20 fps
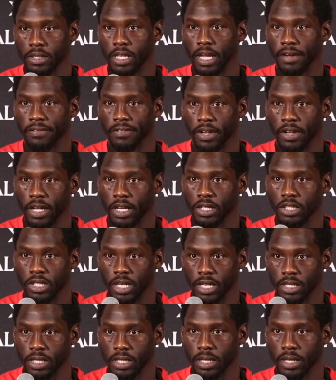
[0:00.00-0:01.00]
definitely
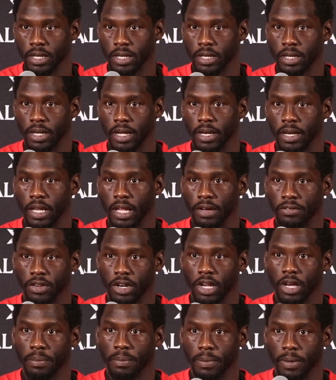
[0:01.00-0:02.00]
adjusted and
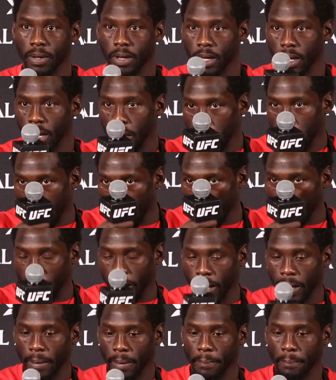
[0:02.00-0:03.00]
leveled up.
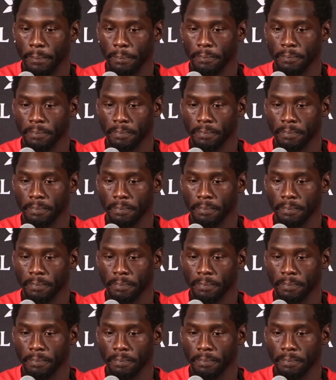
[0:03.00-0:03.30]
And,